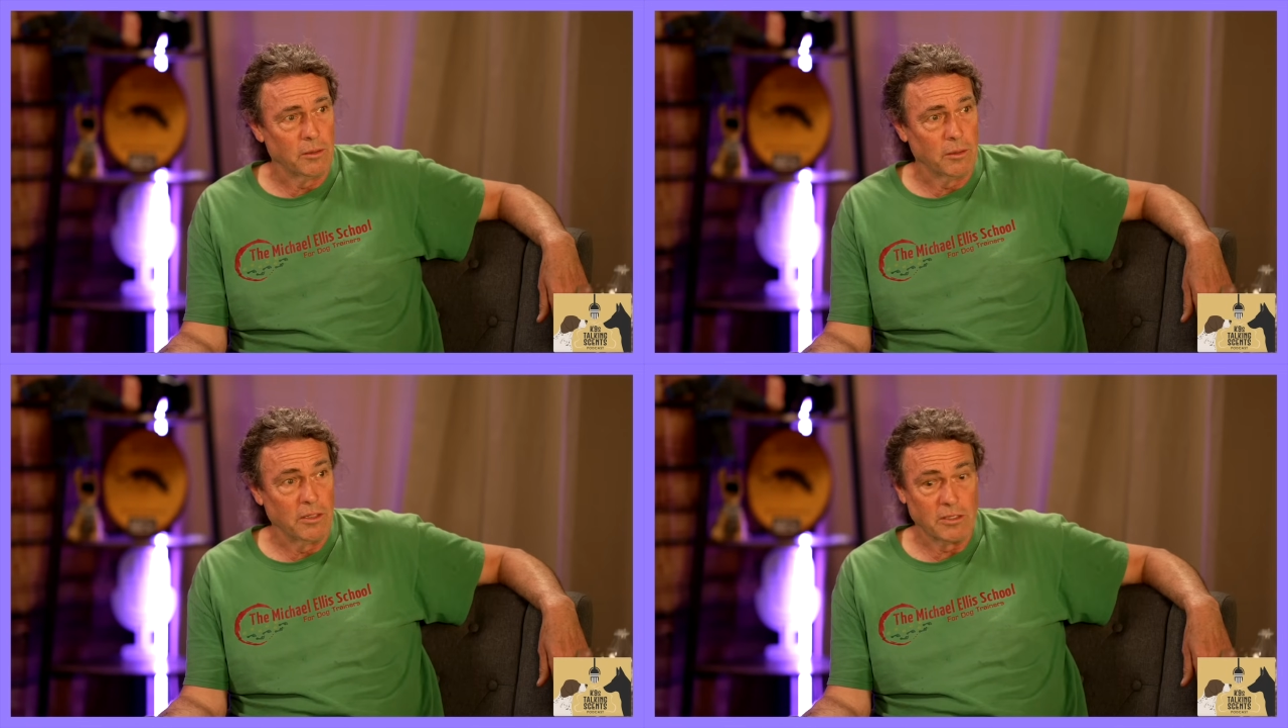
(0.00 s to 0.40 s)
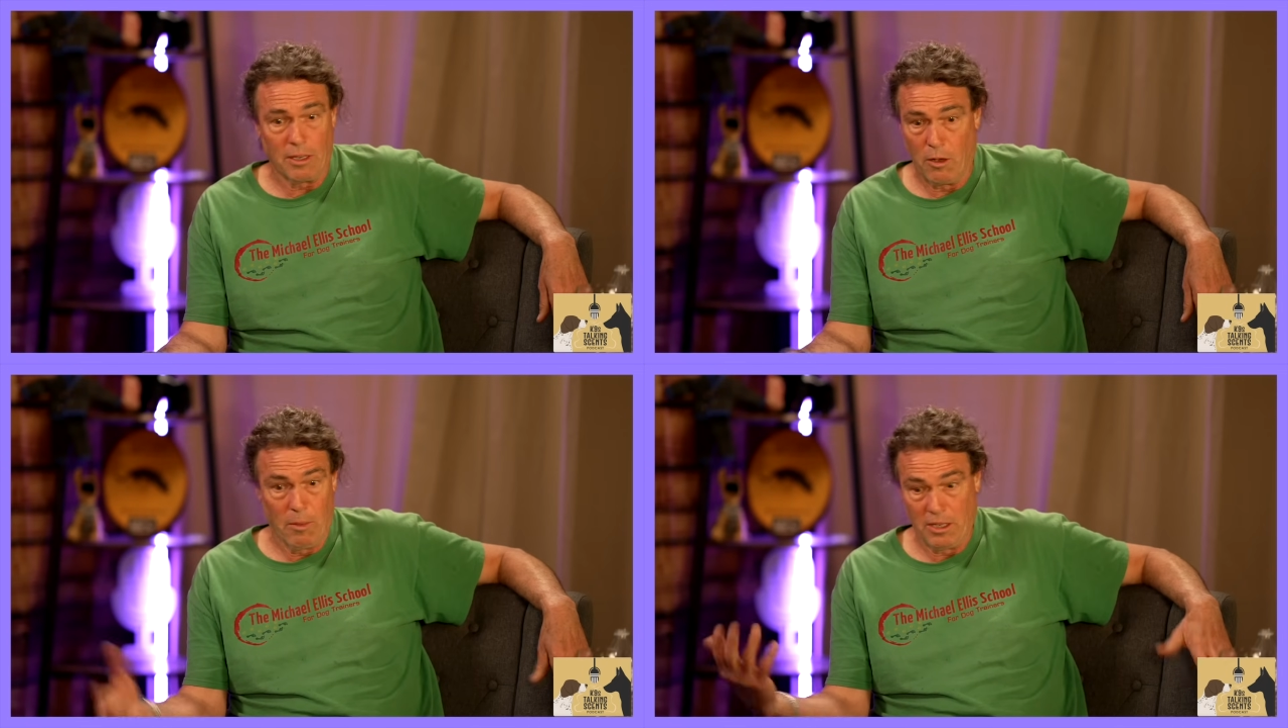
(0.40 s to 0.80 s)
and somebody's
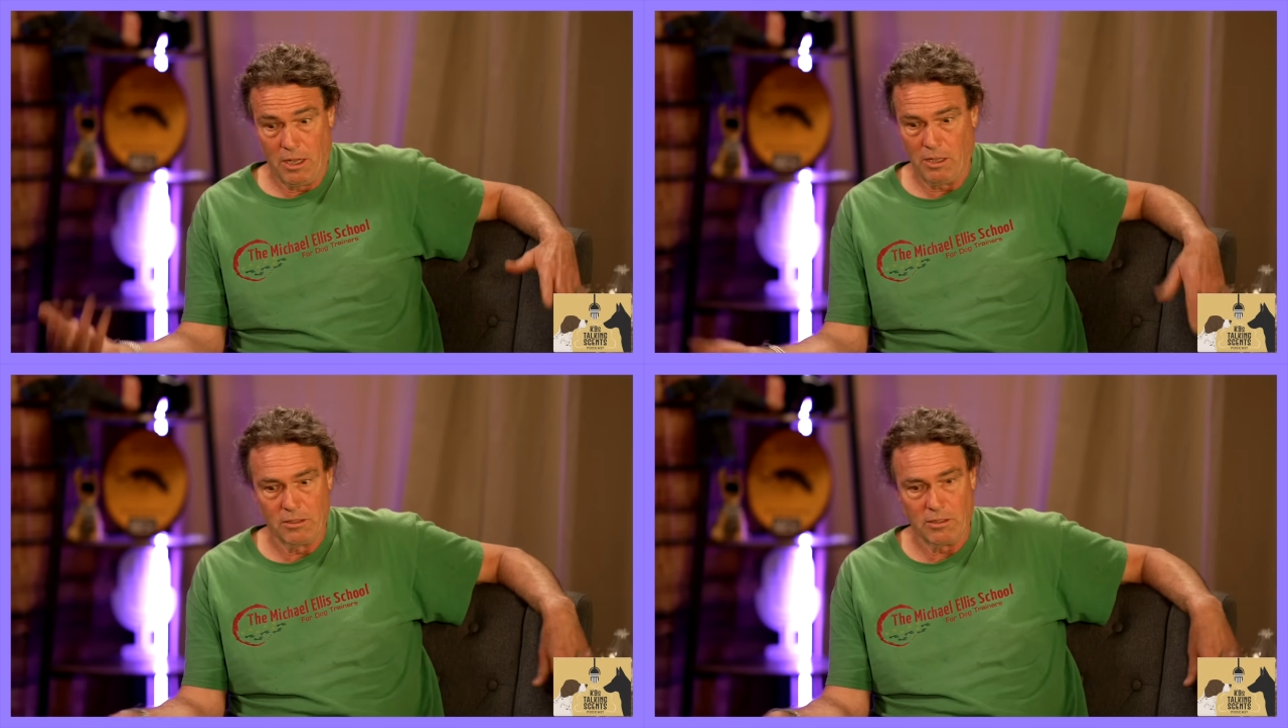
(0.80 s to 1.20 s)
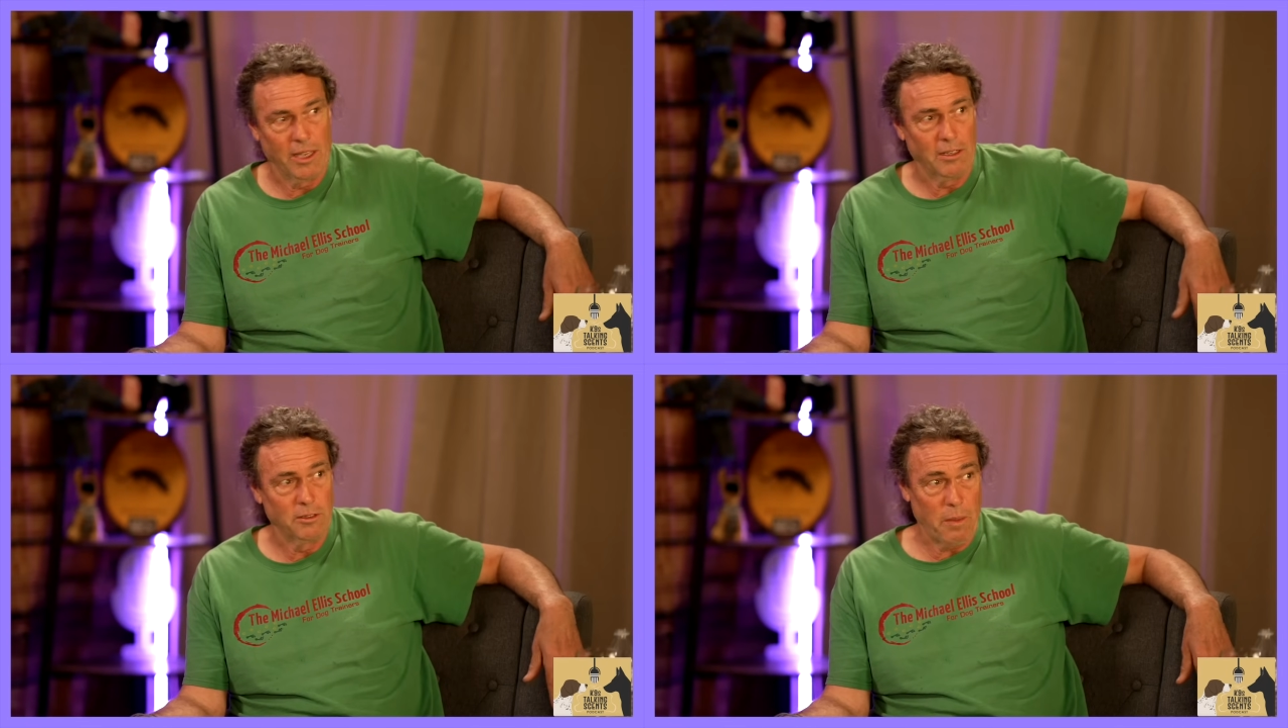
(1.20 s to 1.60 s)
like, oh, my dog's
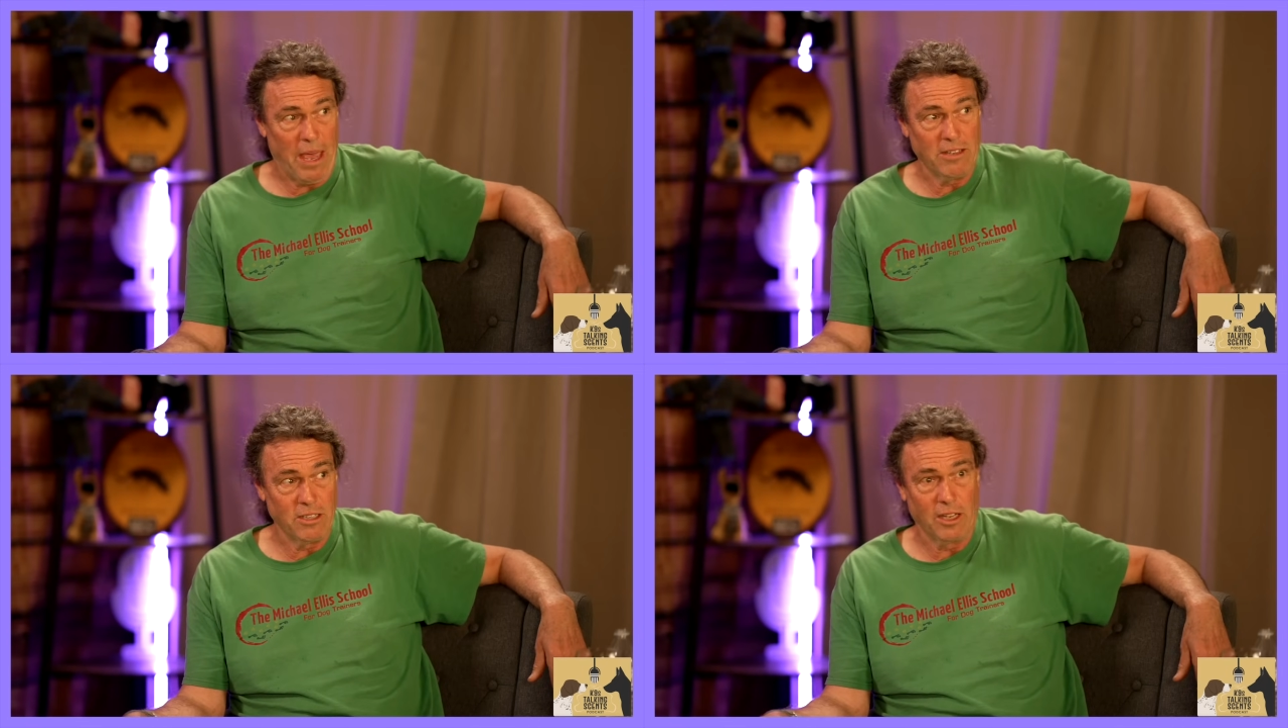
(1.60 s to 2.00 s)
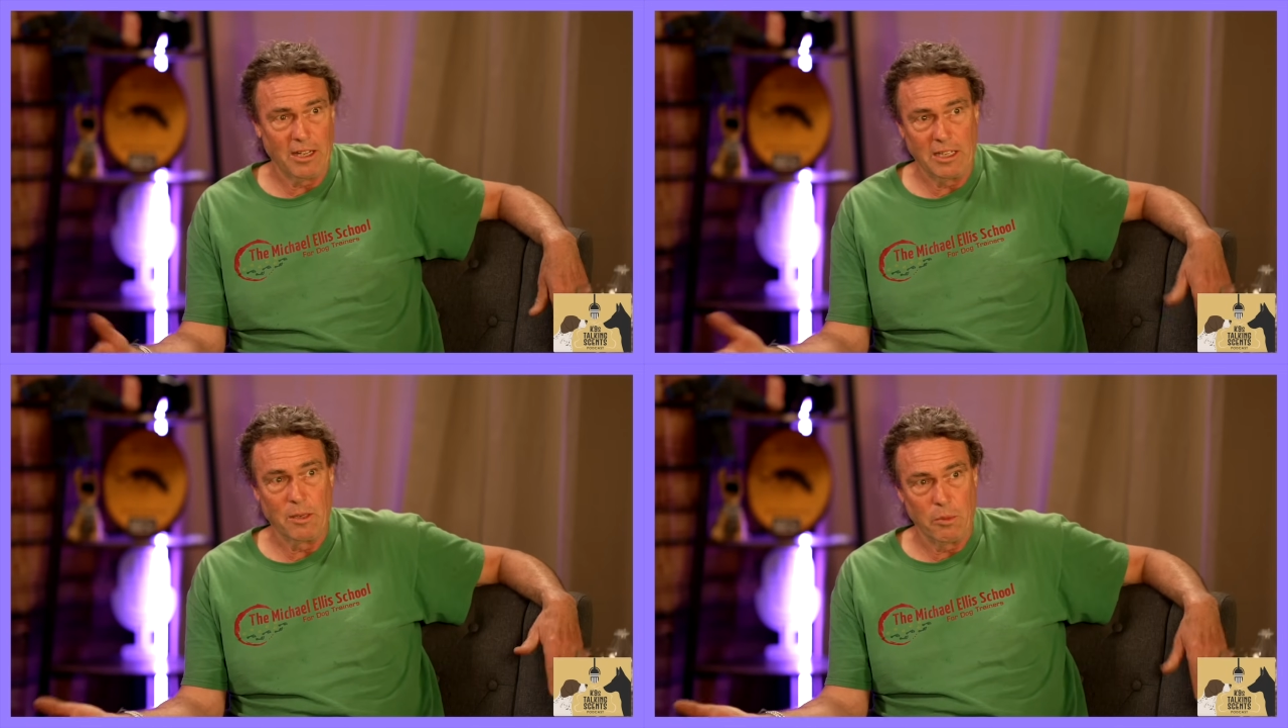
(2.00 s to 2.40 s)
like spastic, I
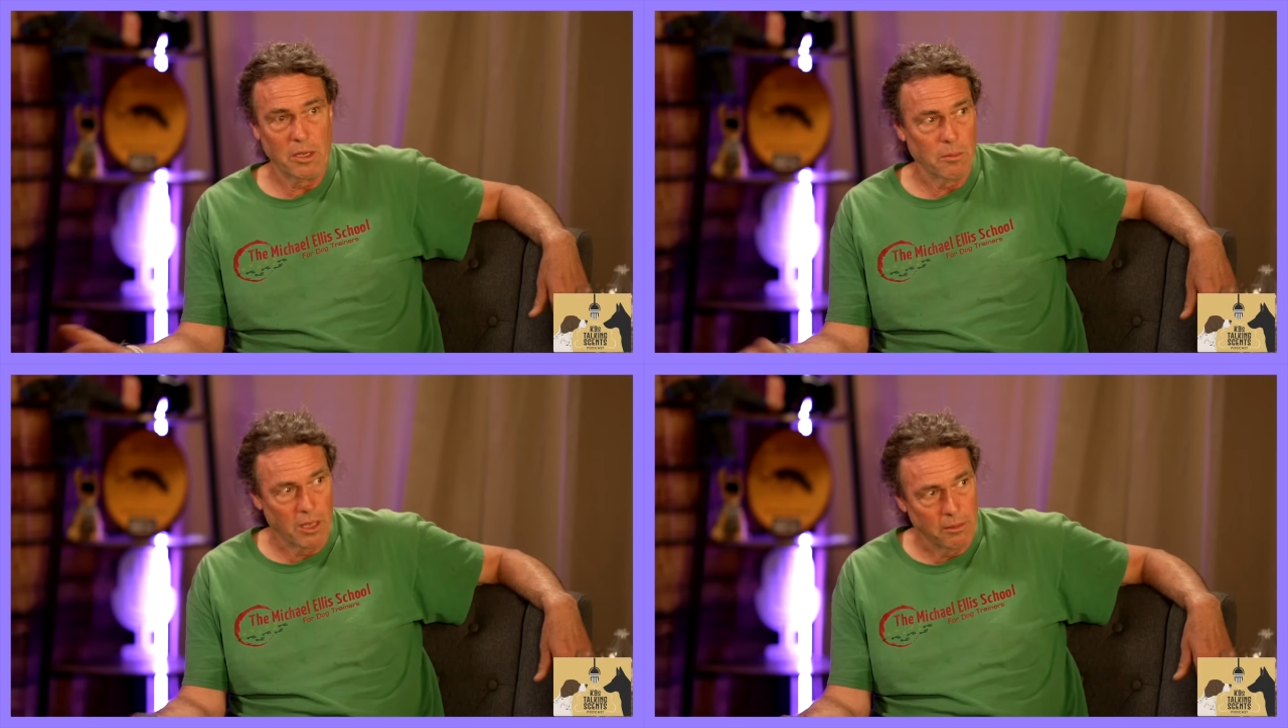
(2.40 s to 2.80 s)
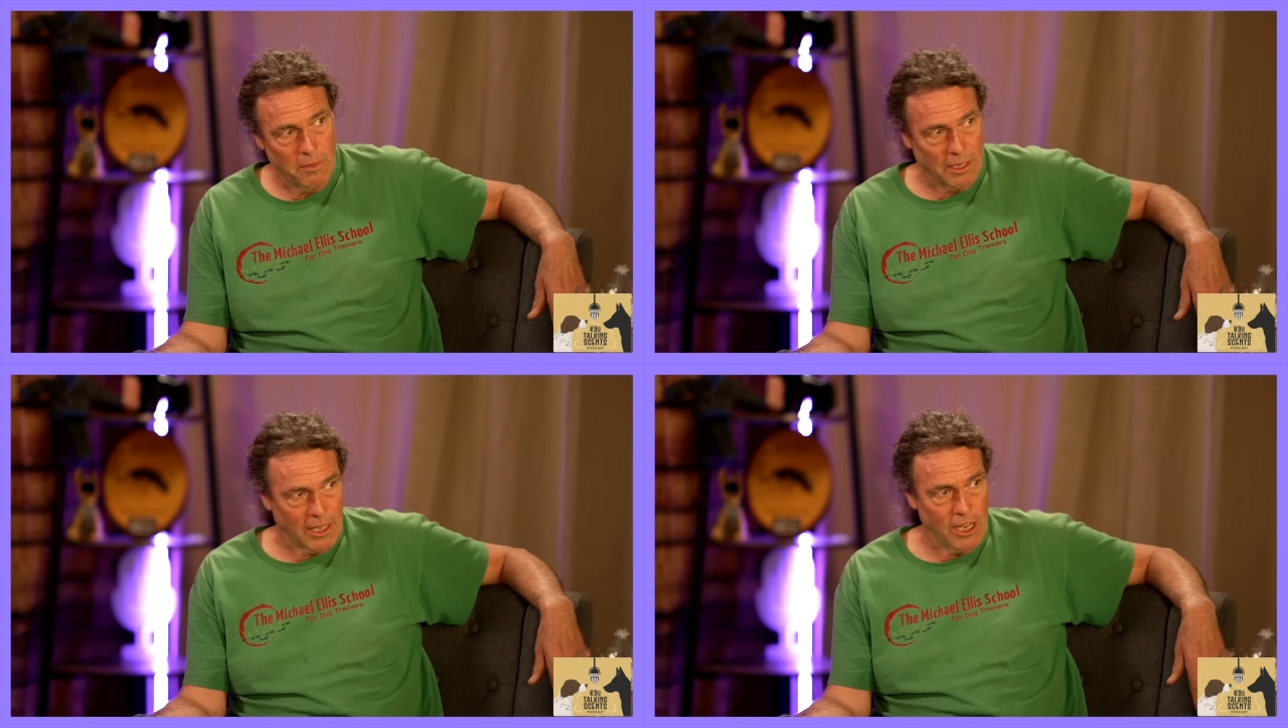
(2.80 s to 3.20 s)
need to put him on
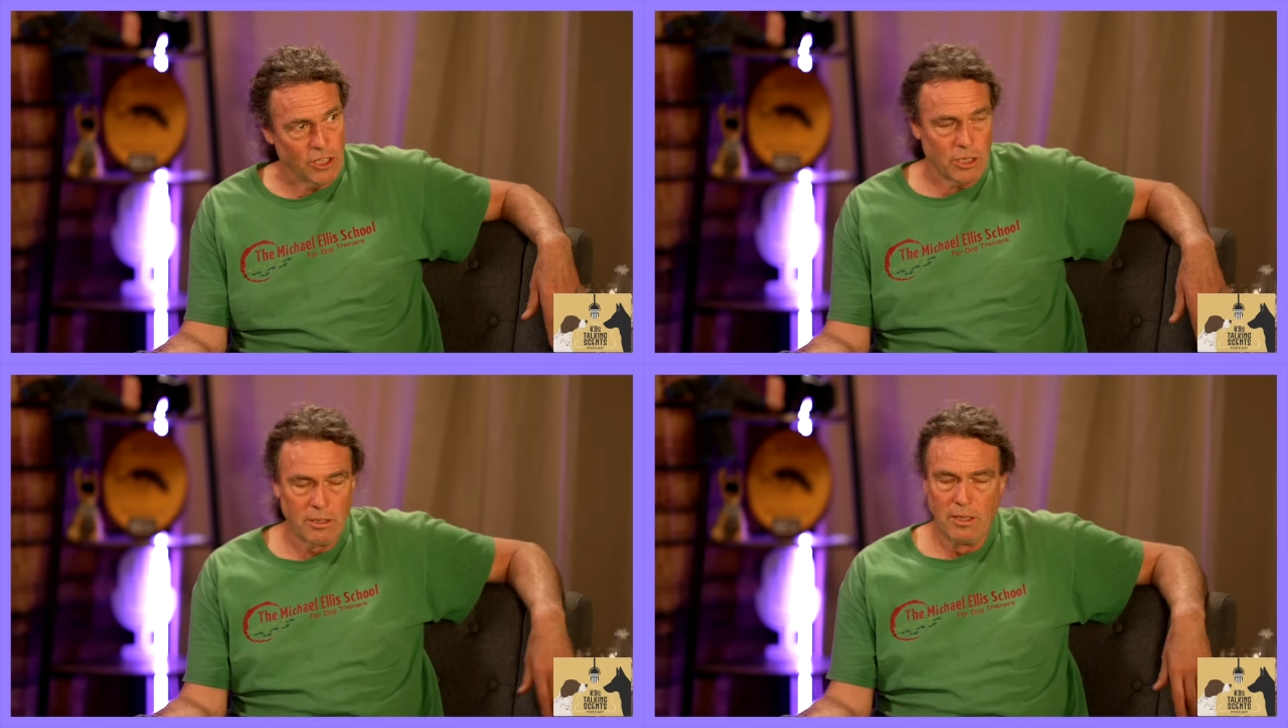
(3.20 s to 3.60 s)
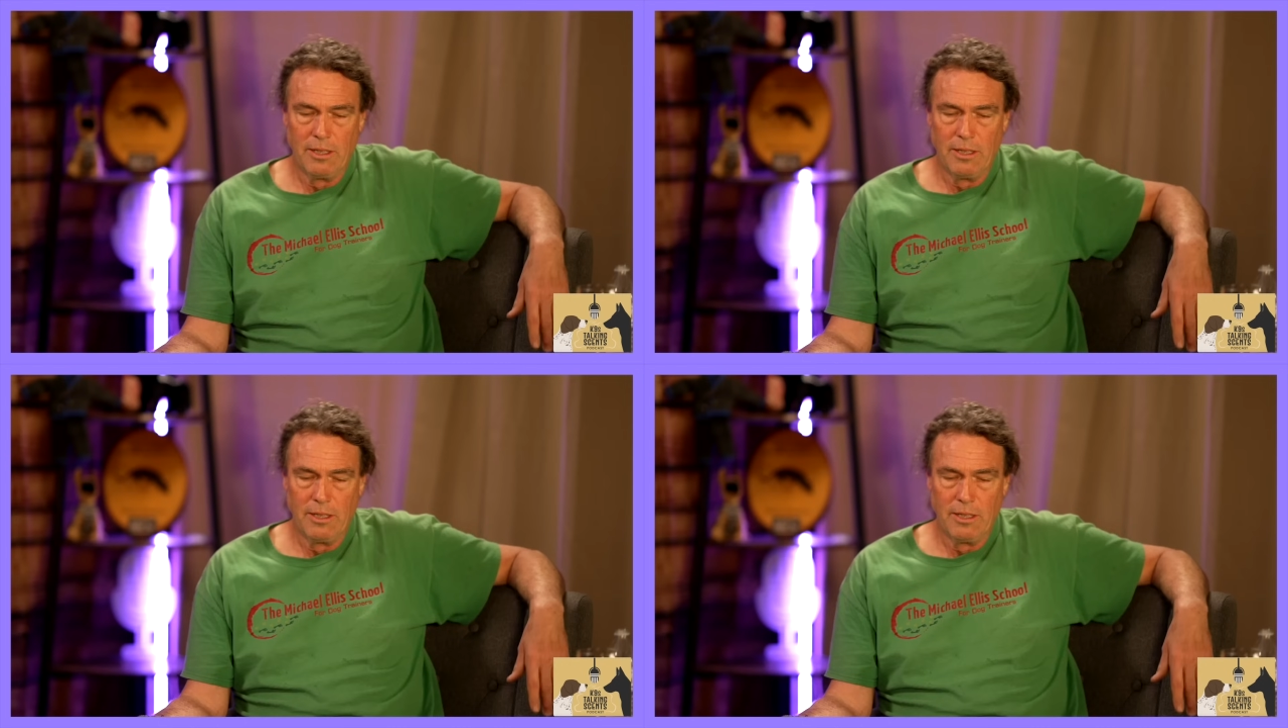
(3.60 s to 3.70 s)
medication.